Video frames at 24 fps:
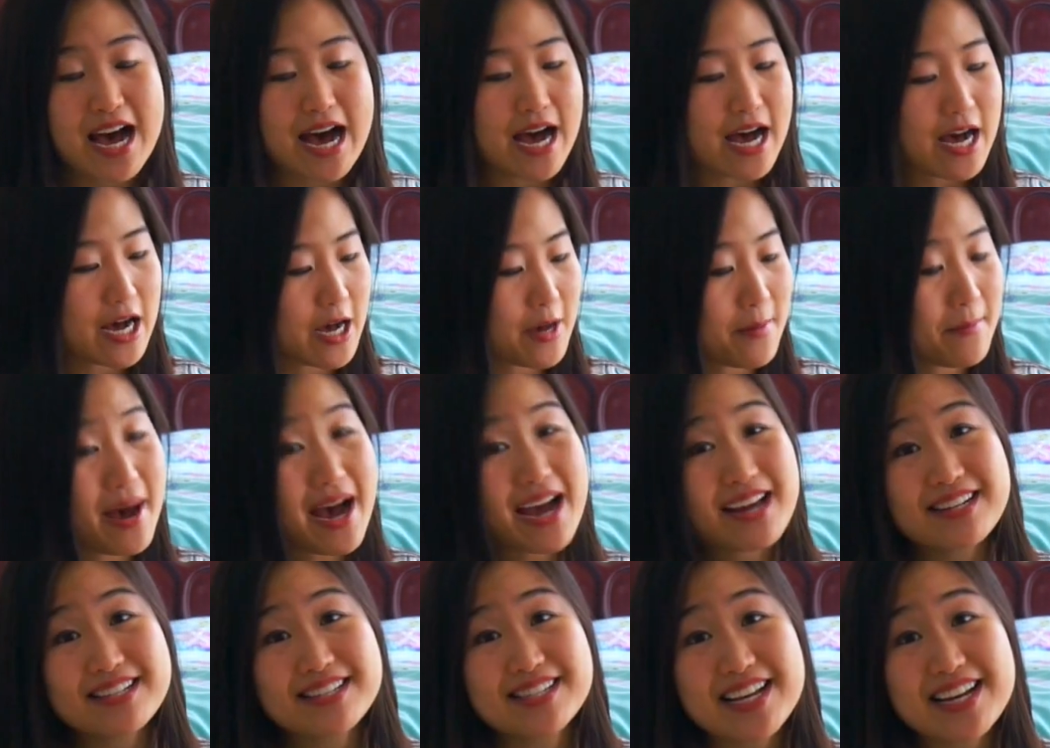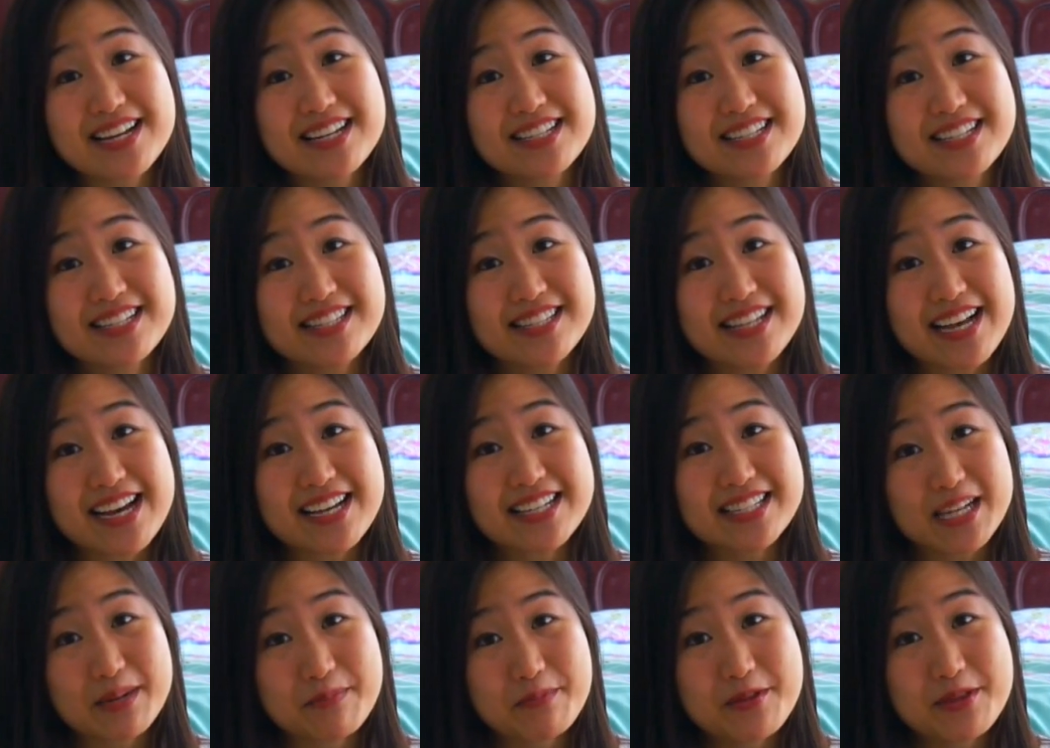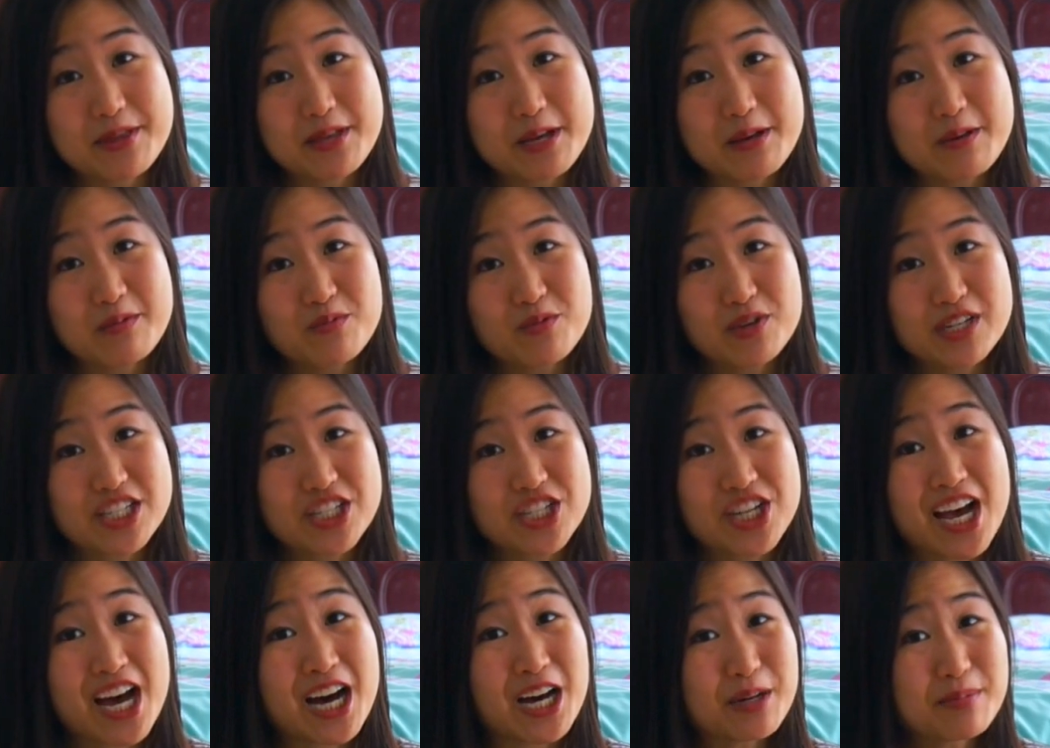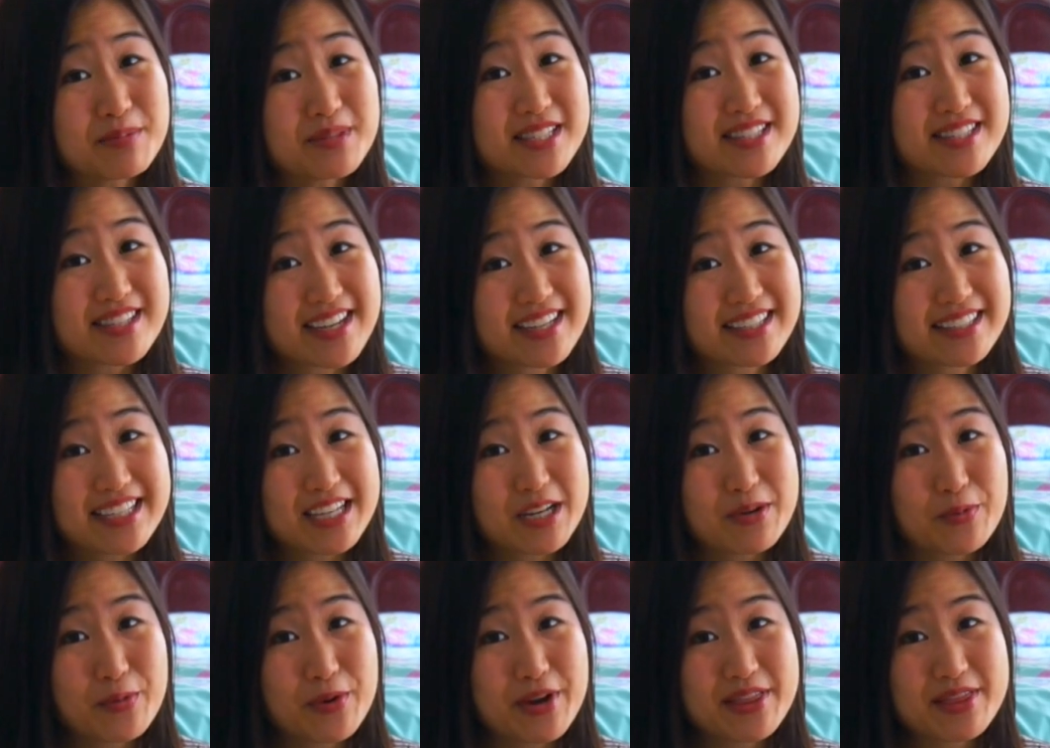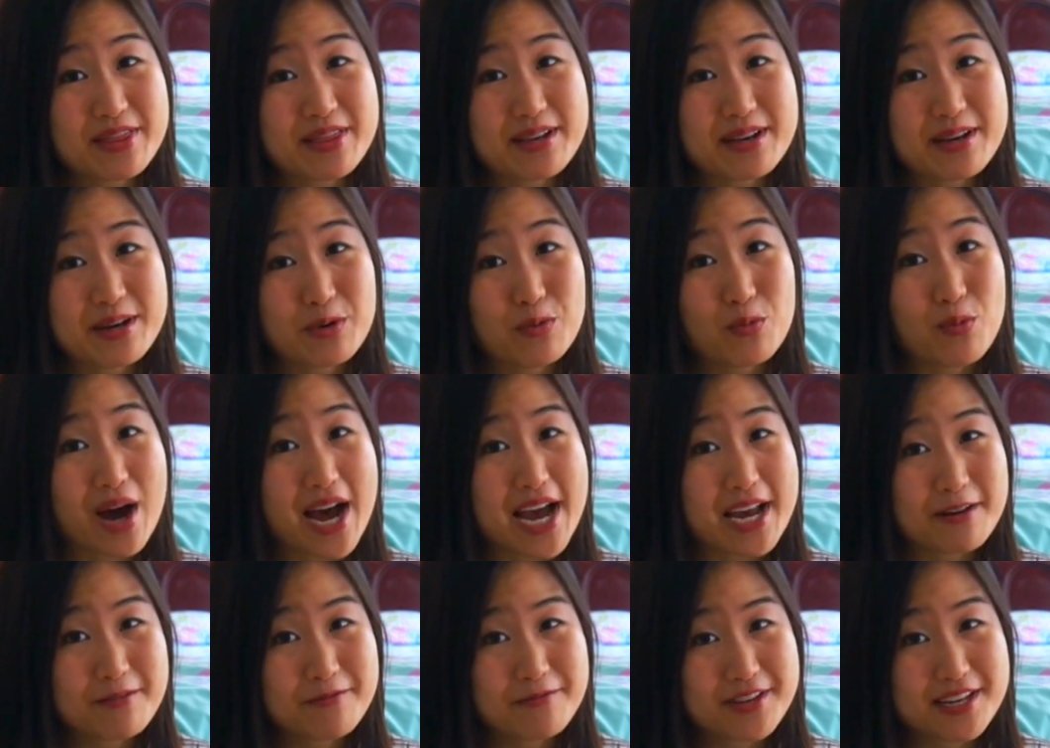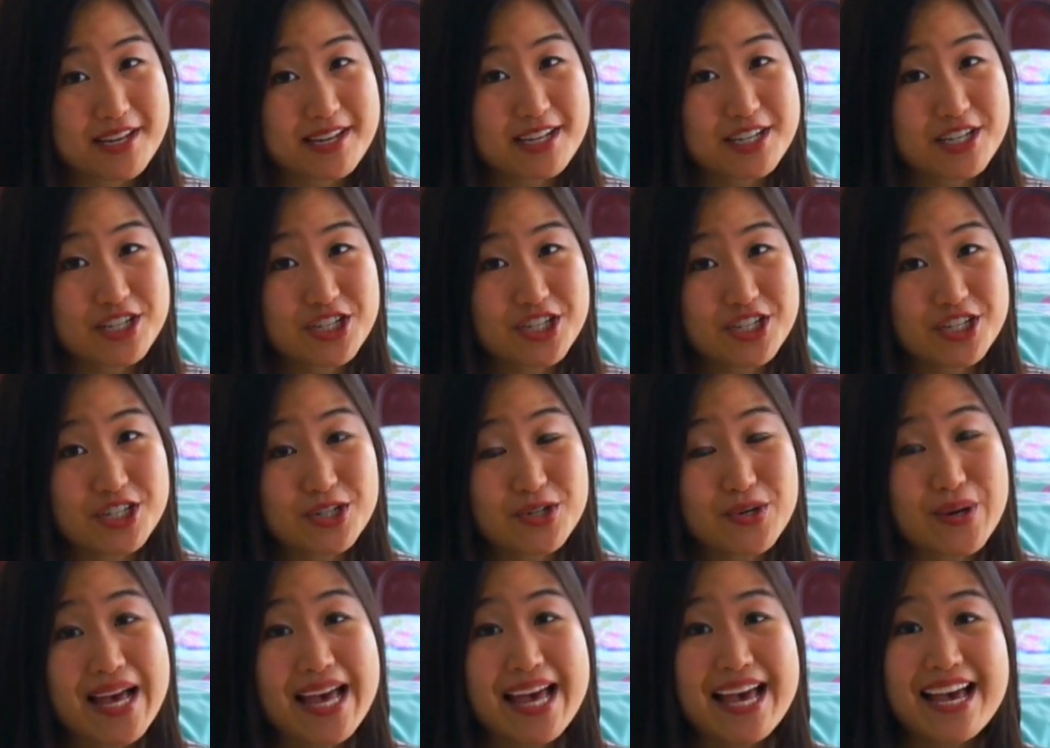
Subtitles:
I decided to size up in them, which helped slightly with the wide feet issue.